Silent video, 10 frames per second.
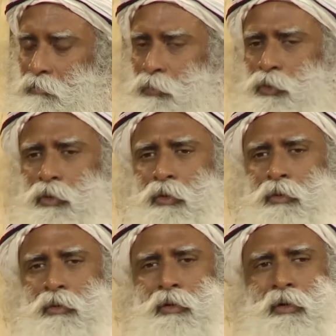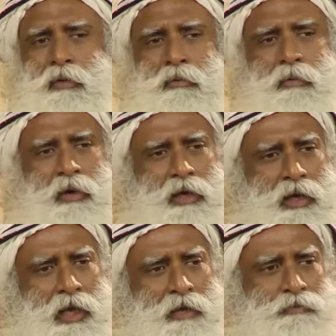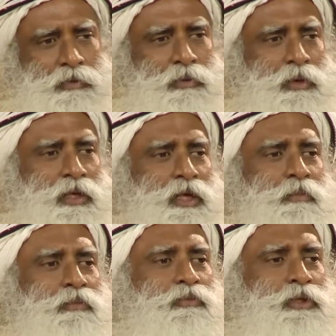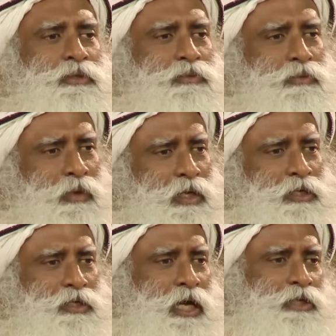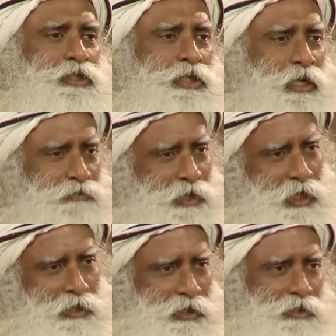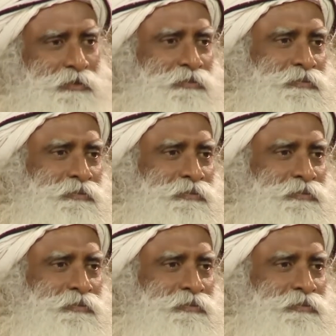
Though what life threw at him was one tragedy after another,